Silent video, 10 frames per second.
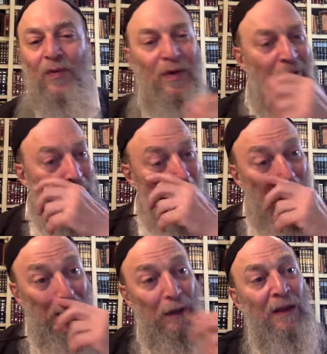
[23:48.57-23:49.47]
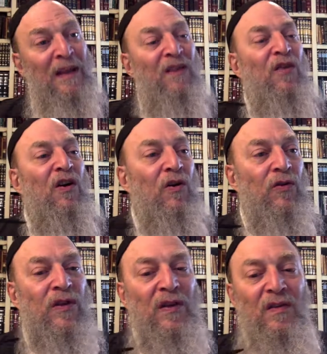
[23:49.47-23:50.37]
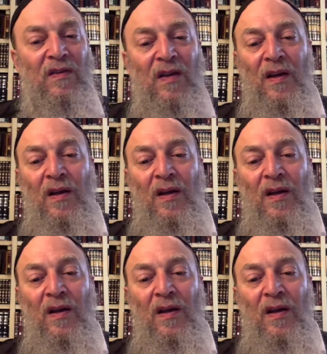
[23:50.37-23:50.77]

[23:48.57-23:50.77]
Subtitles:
with difficulties.